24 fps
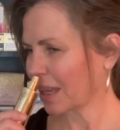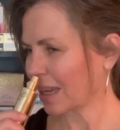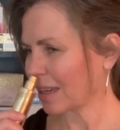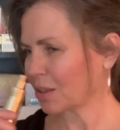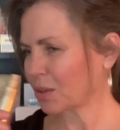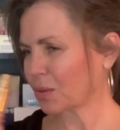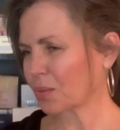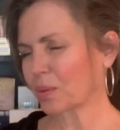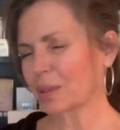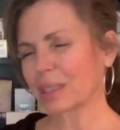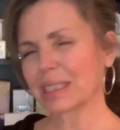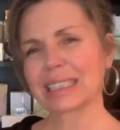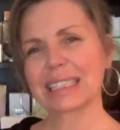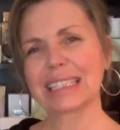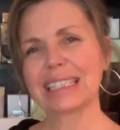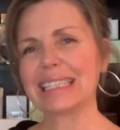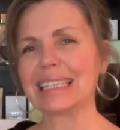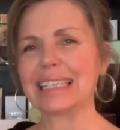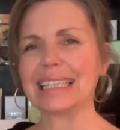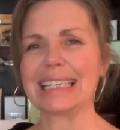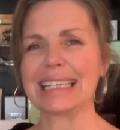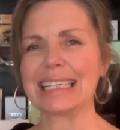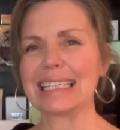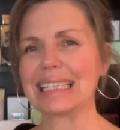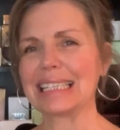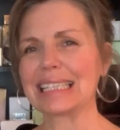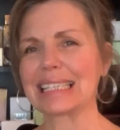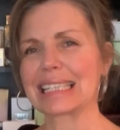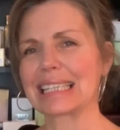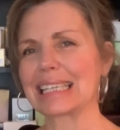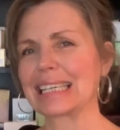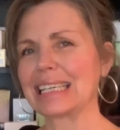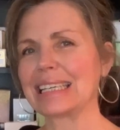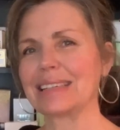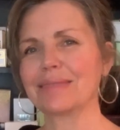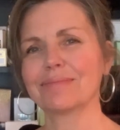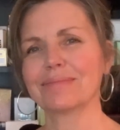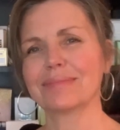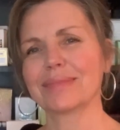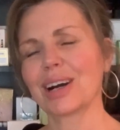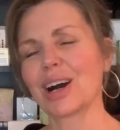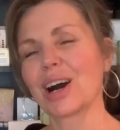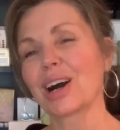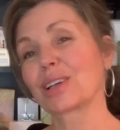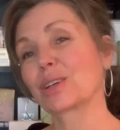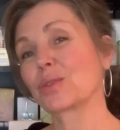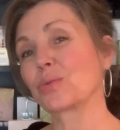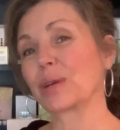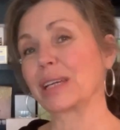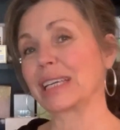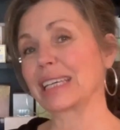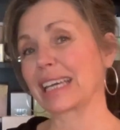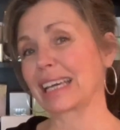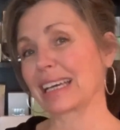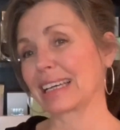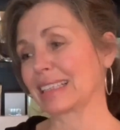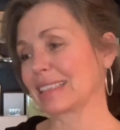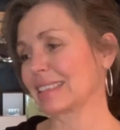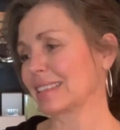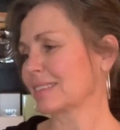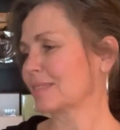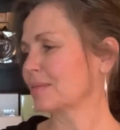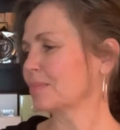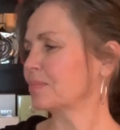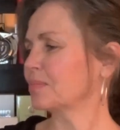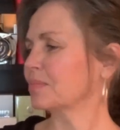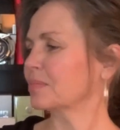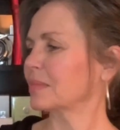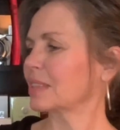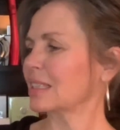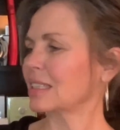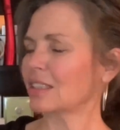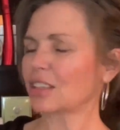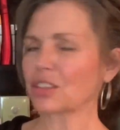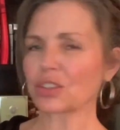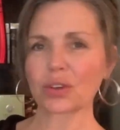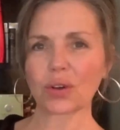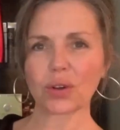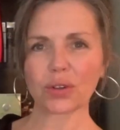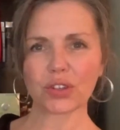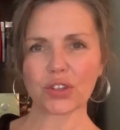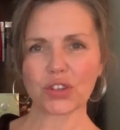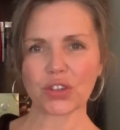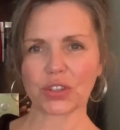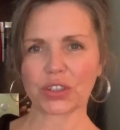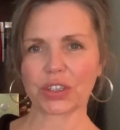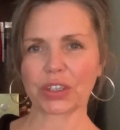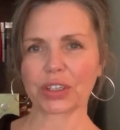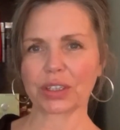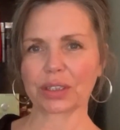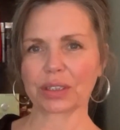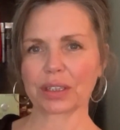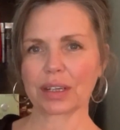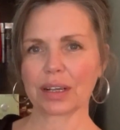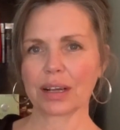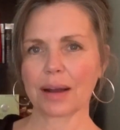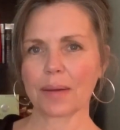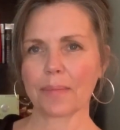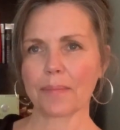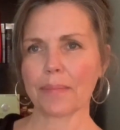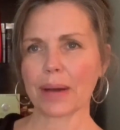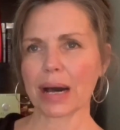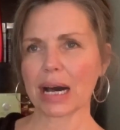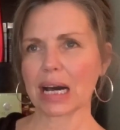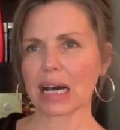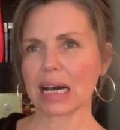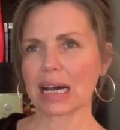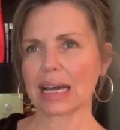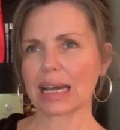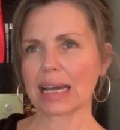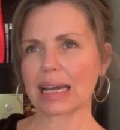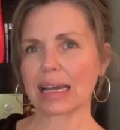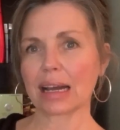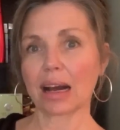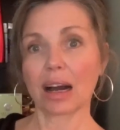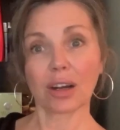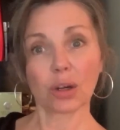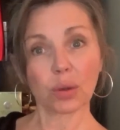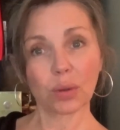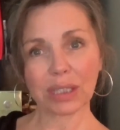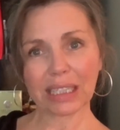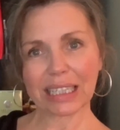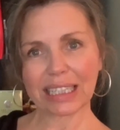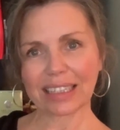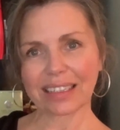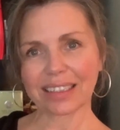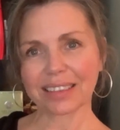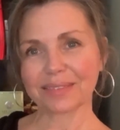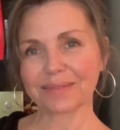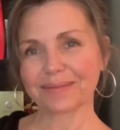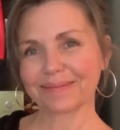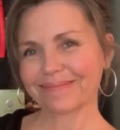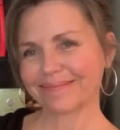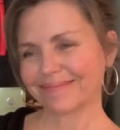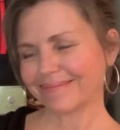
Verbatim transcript: and really easy on a weekend. This is Gold Sugar by Aqualina.